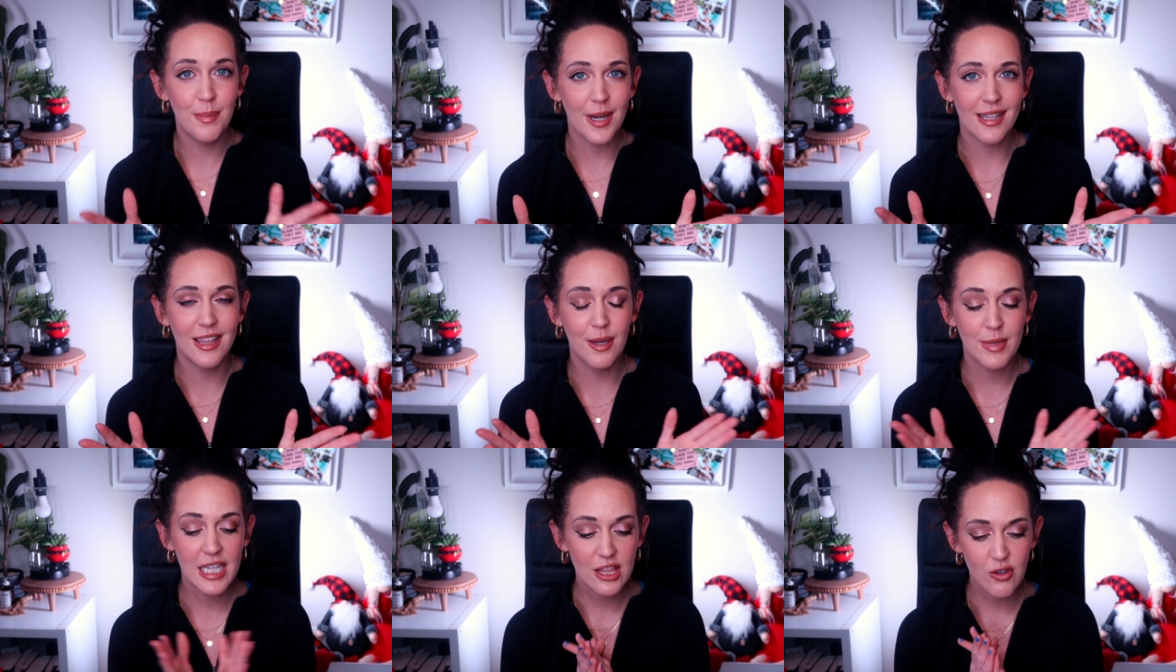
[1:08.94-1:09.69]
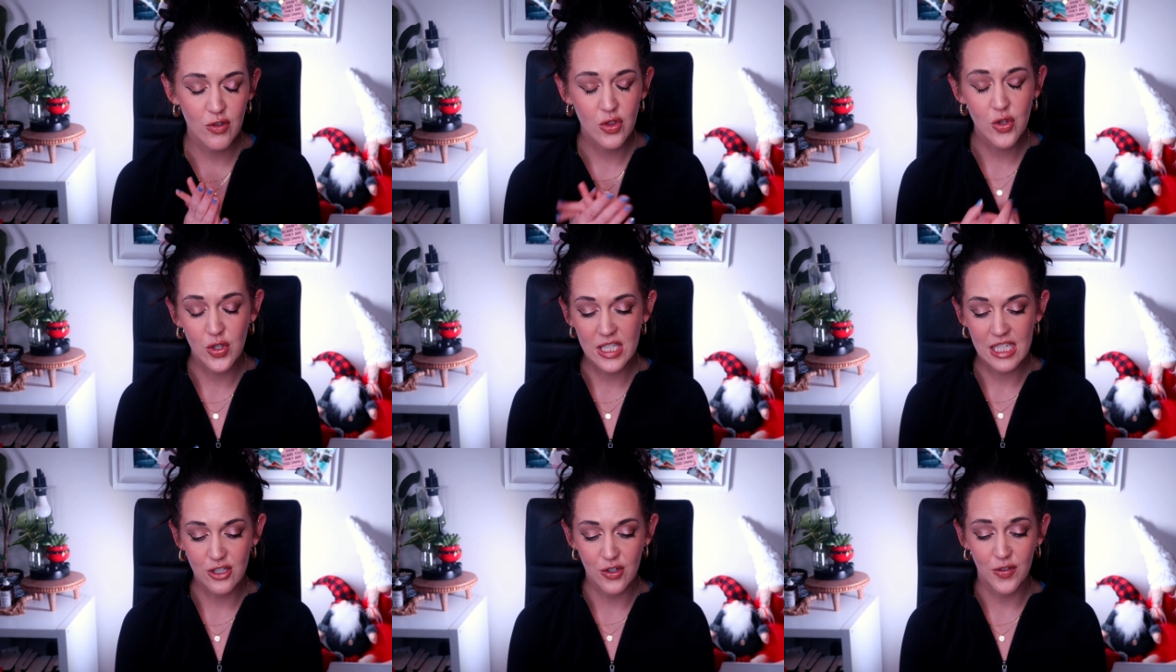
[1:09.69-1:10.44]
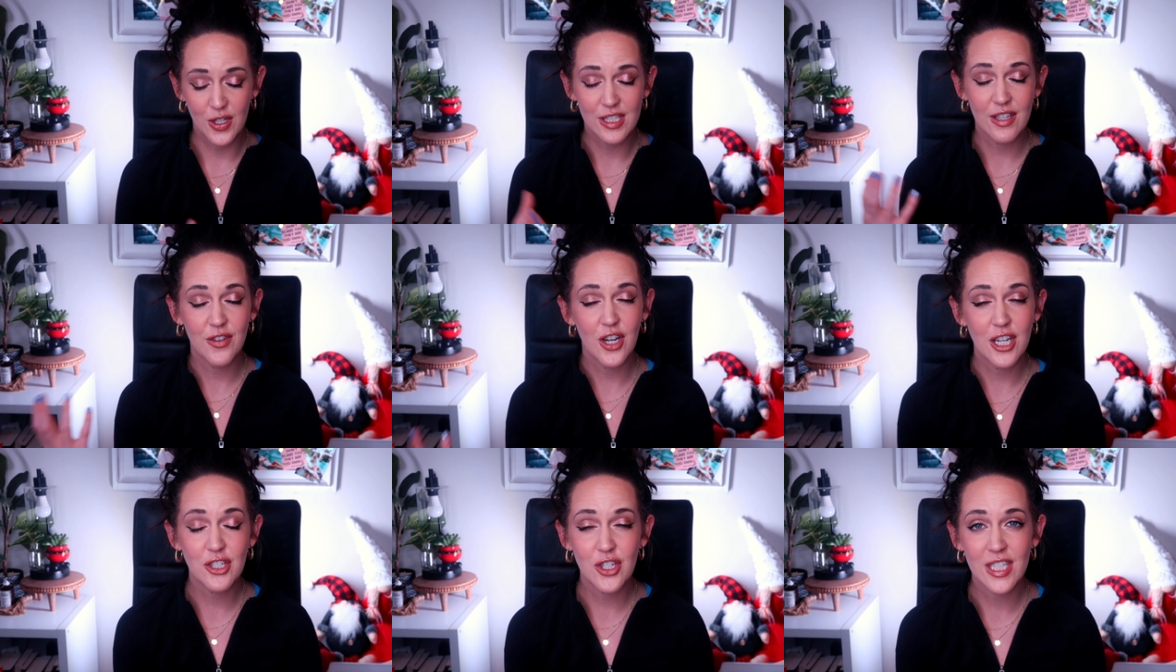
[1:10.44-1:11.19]
but let me get through, through this intro first if you're
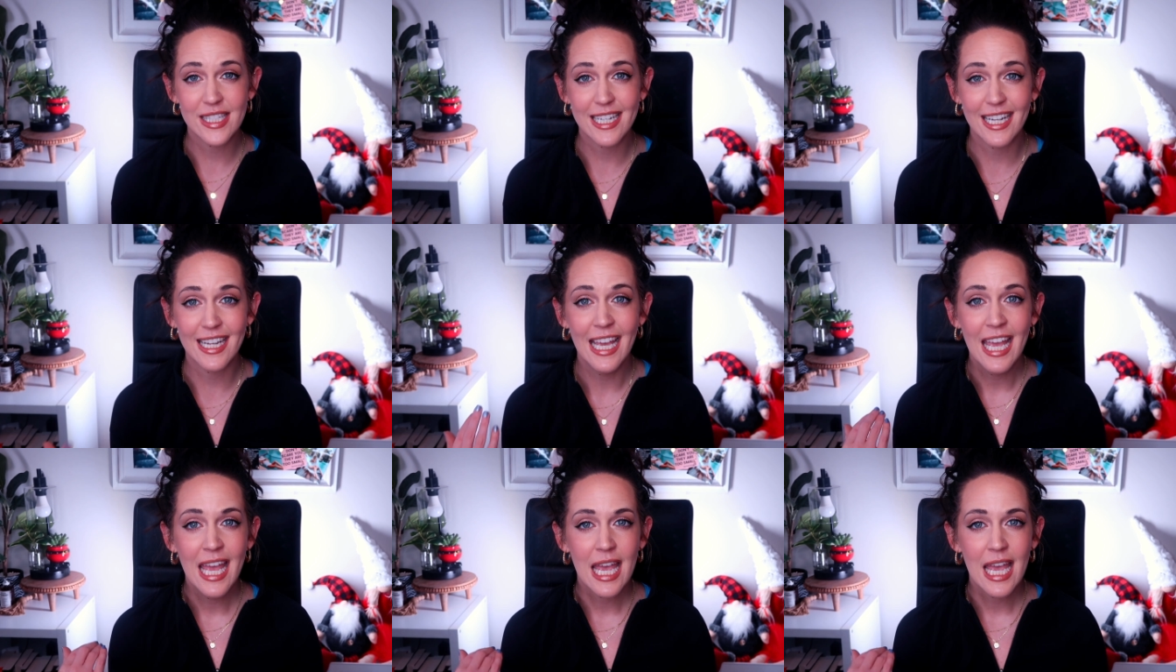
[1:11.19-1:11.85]
interested